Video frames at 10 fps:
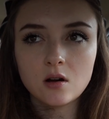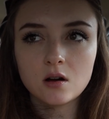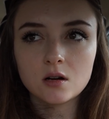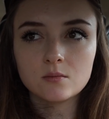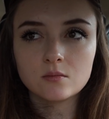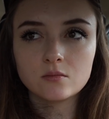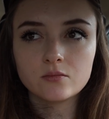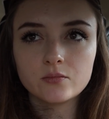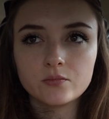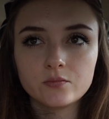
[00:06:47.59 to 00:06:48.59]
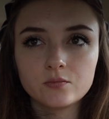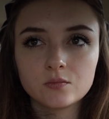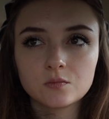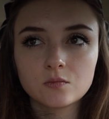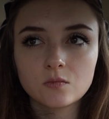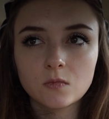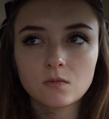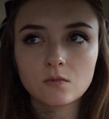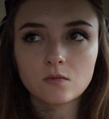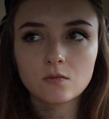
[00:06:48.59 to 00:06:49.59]

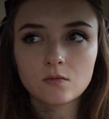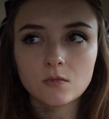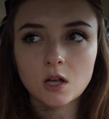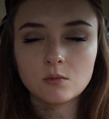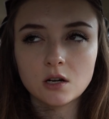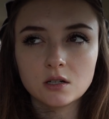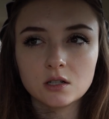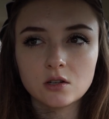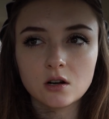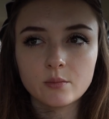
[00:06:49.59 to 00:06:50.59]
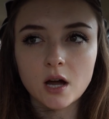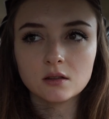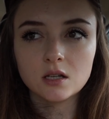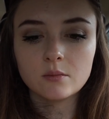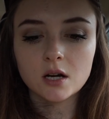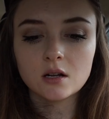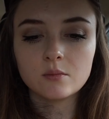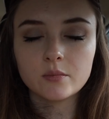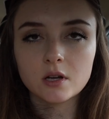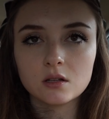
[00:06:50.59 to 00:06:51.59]
Um, I'm not gonna talk badly about
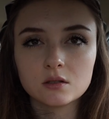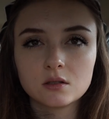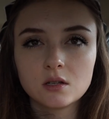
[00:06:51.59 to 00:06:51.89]
it, but